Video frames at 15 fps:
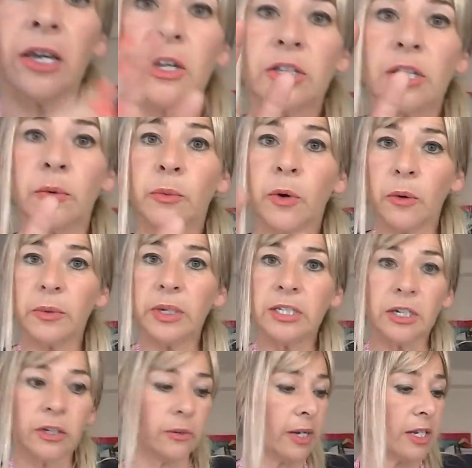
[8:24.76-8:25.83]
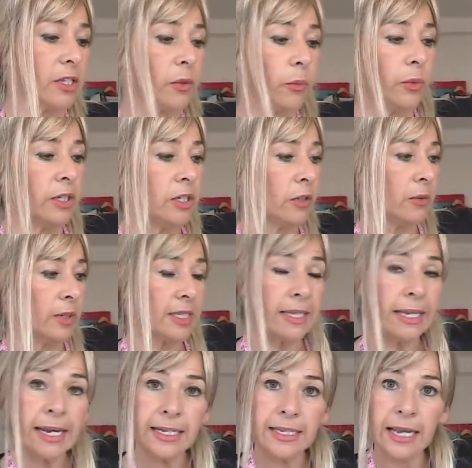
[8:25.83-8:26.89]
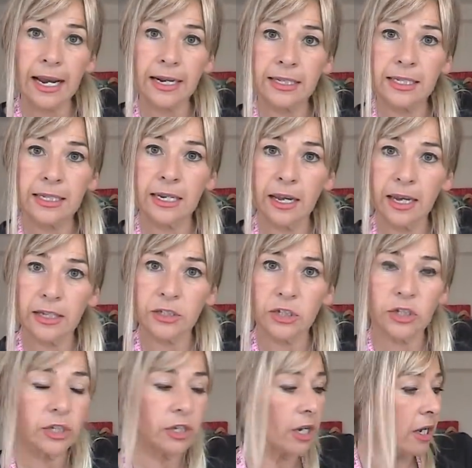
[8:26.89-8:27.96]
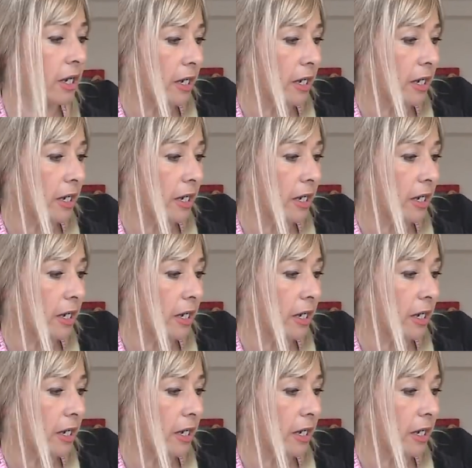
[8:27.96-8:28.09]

So what we do is we do a zigzag stitch,